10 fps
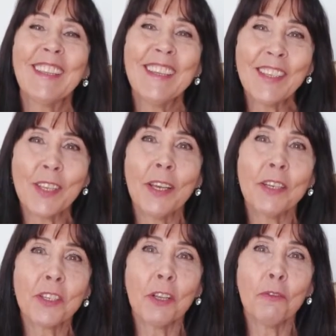This kind
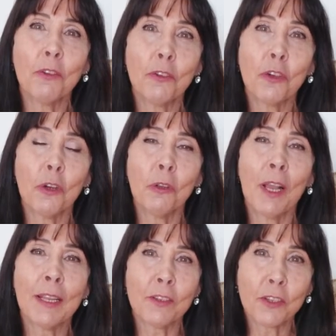of
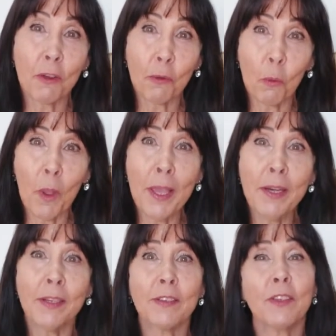self-control and
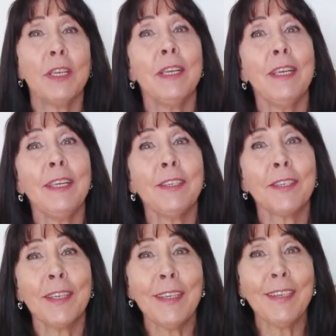self-awareness is
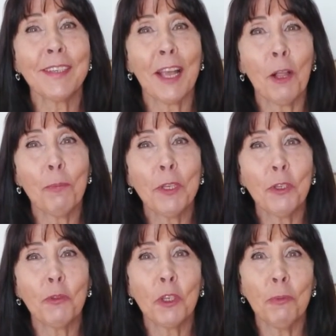key to helping
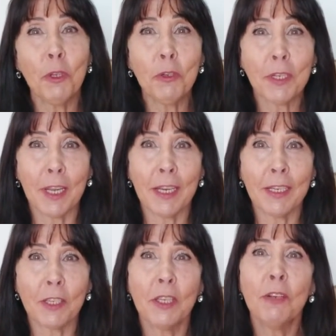you
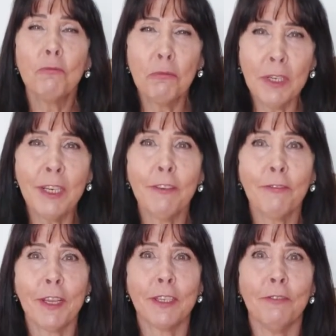communicate really
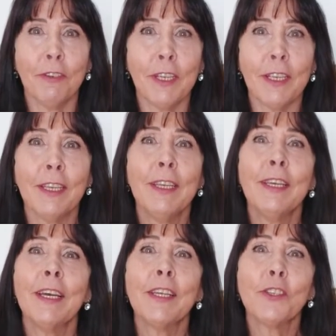effectively,
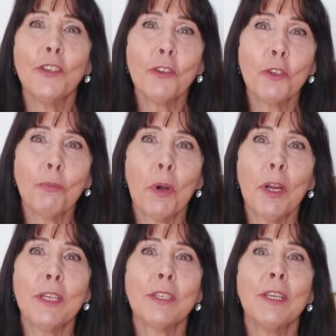and it's no
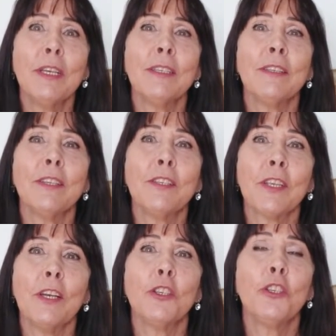surprise that this
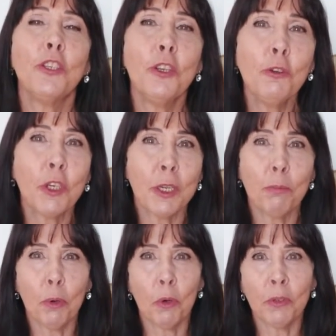skill is hugely
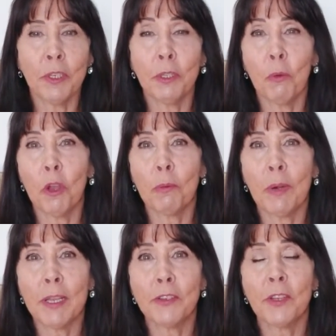important in the
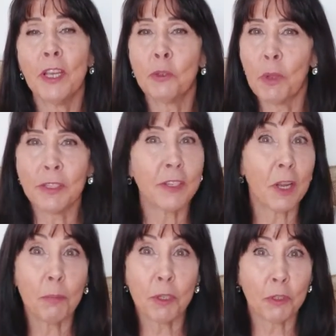workplace as well as in
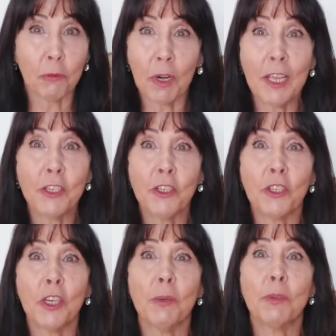our personal
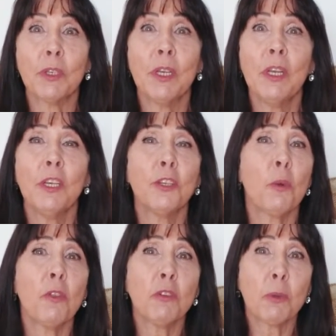relationships. So
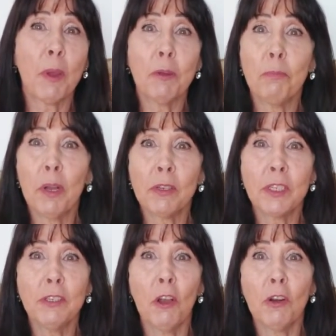whether it's about
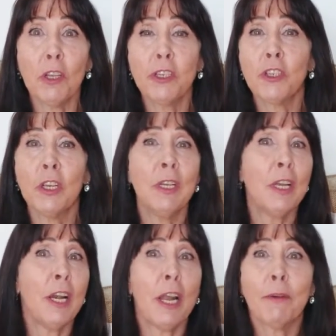imparting knowledge,
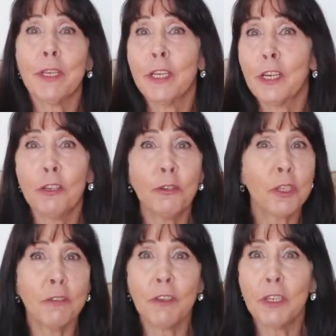allowing
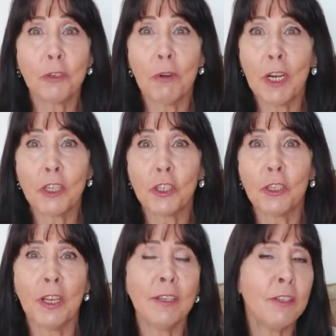inclusive
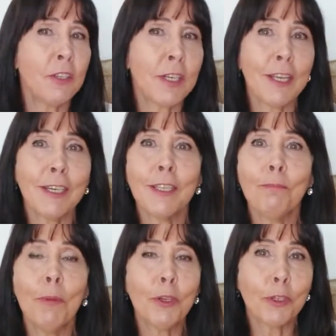interaction, understanding the
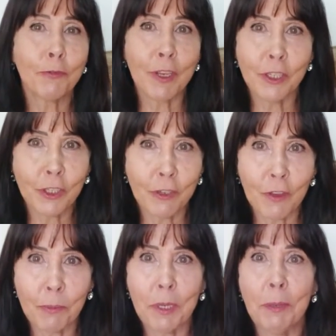motivation of
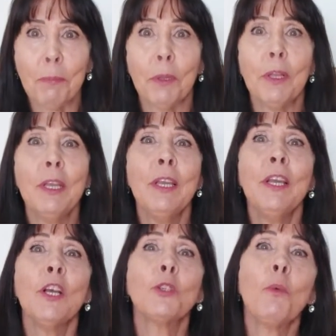other people,
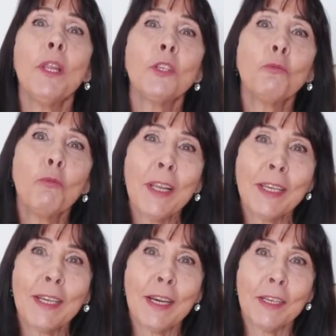as well as
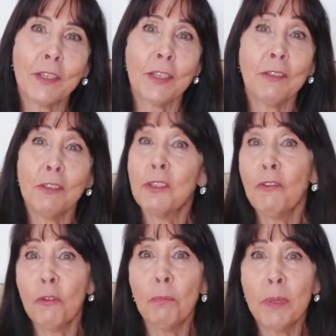recognising that
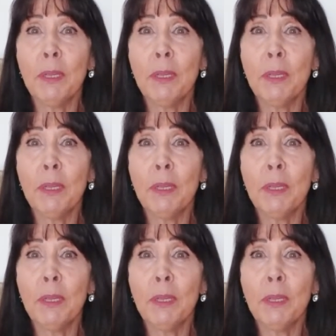different